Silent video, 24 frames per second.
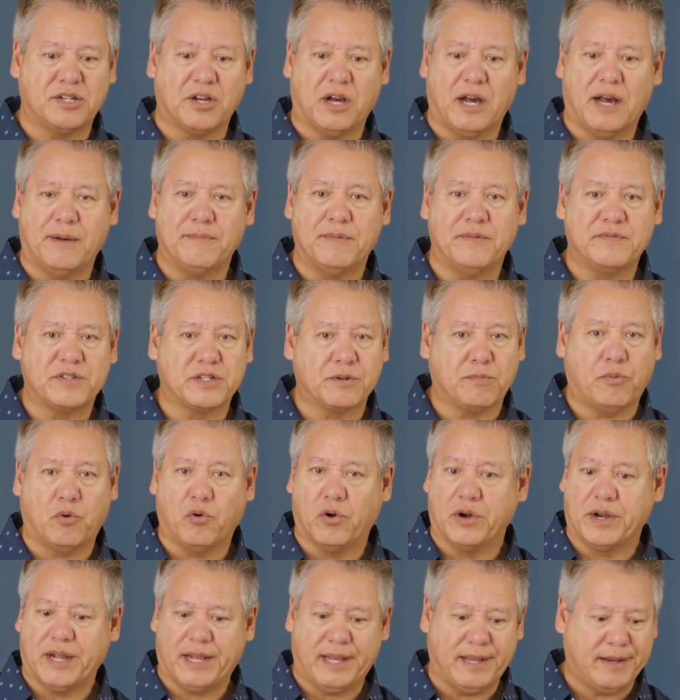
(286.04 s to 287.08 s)
job of
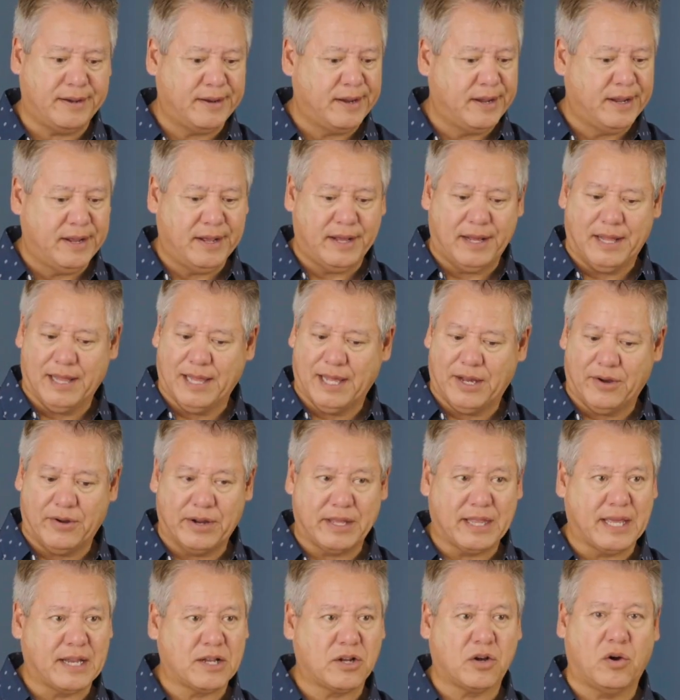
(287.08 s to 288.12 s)
supporting it,
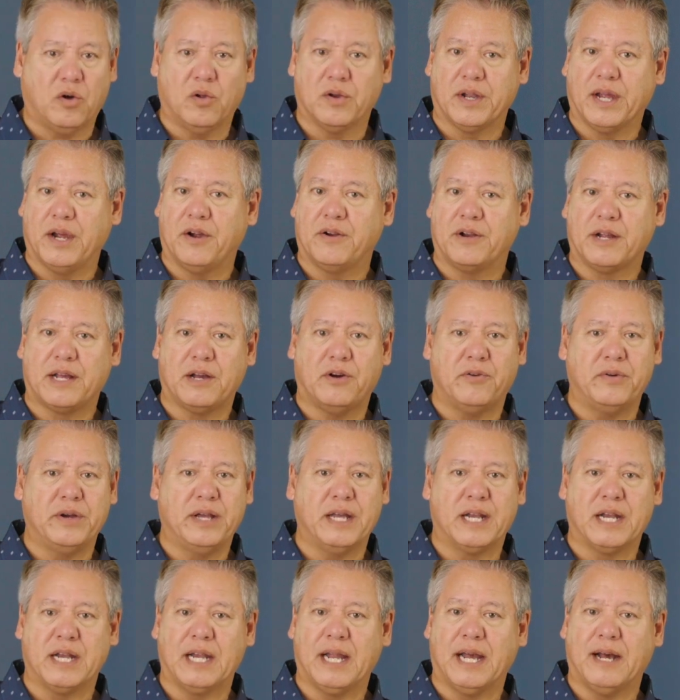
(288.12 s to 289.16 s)
allowing that cold air to go
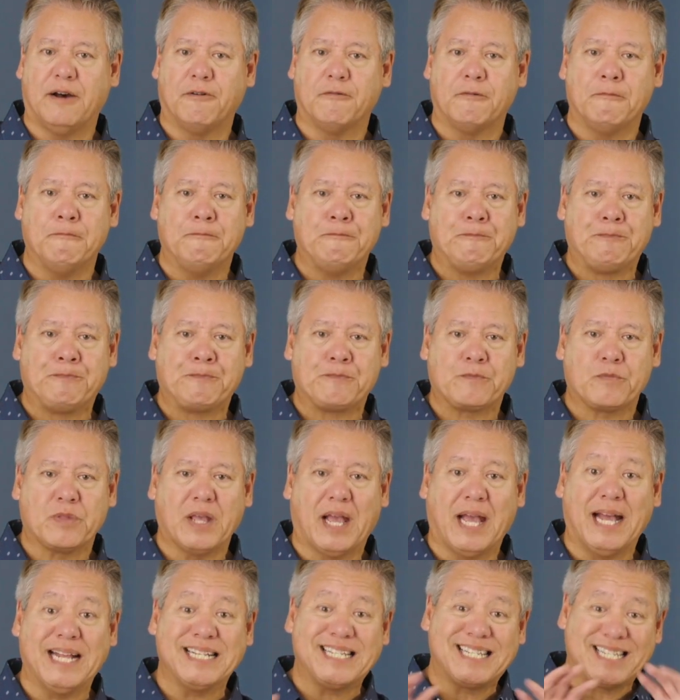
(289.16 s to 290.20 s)
in and out,
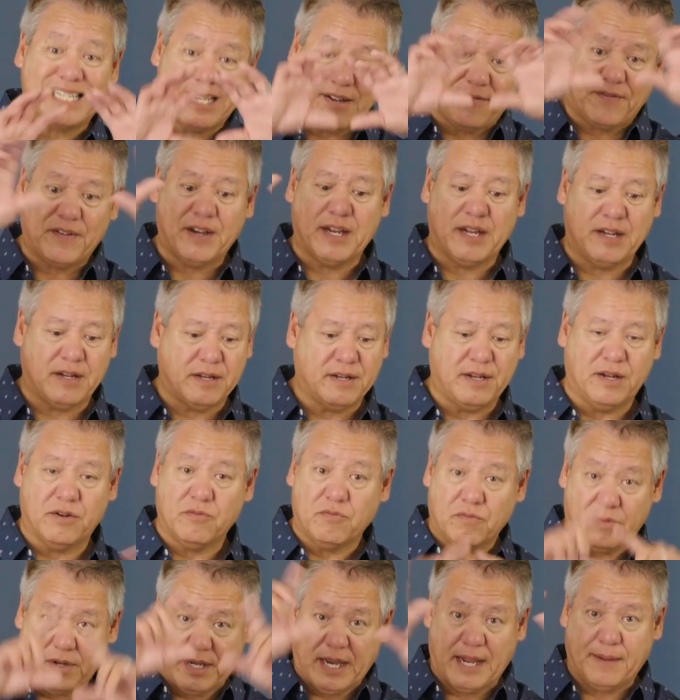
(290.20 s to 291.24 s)
and stiffening,
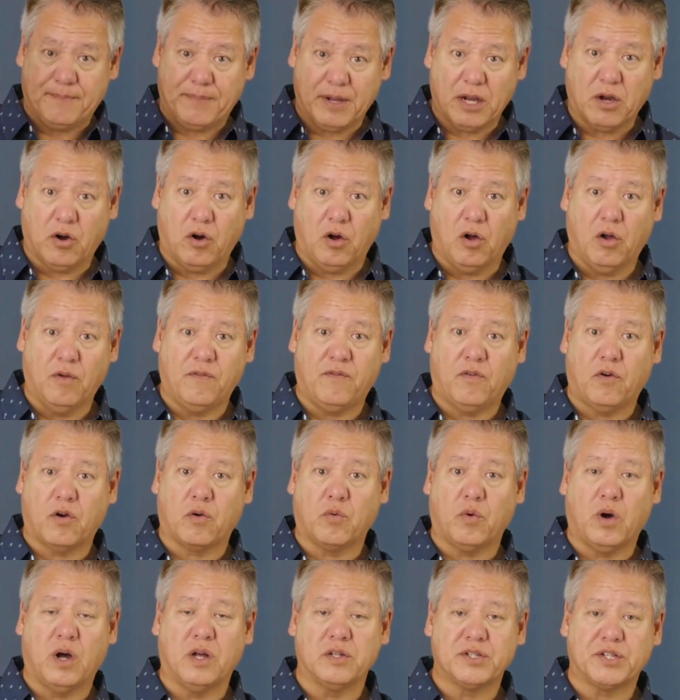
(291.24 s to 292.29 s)
damping all four
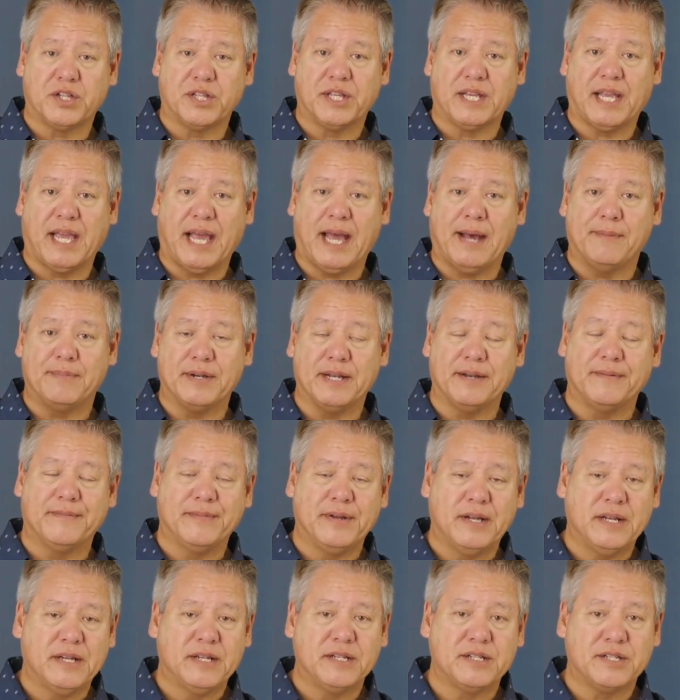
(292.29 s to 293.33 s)
walls of the cabinet.
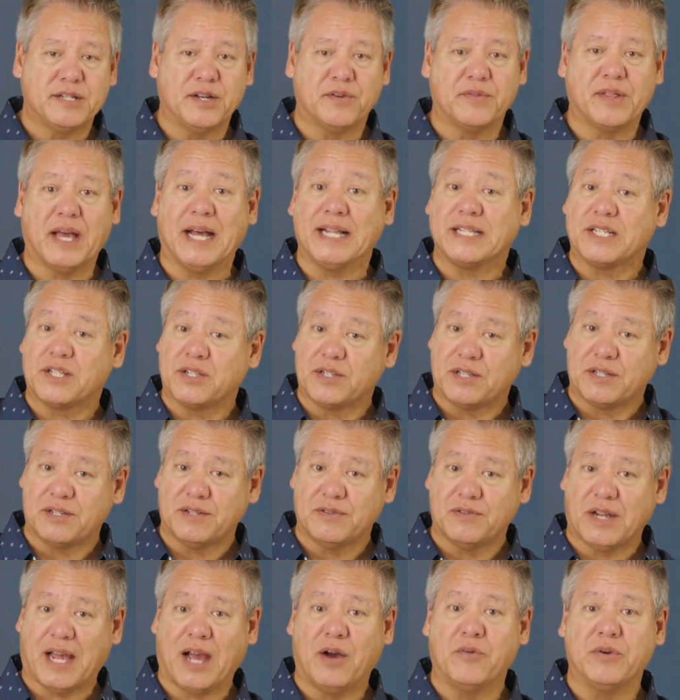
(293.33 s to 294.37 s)
So that's
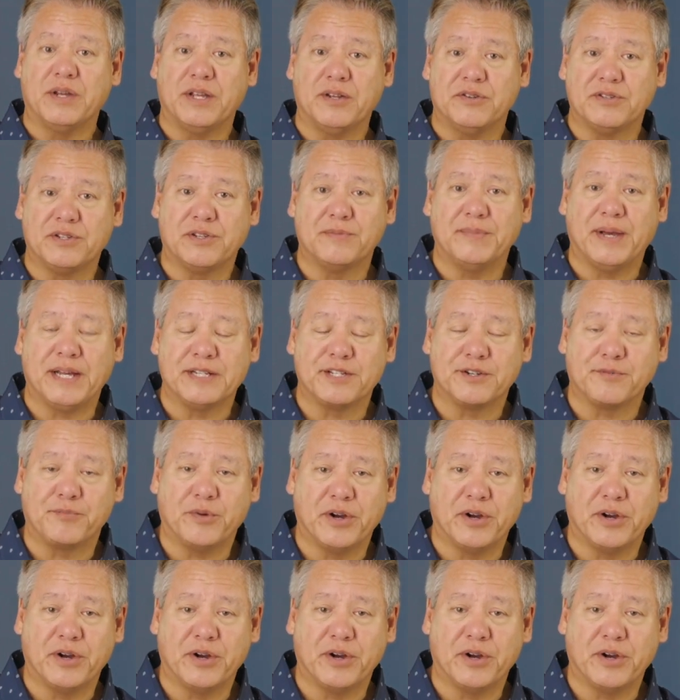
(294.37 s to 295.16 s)
how we use the magic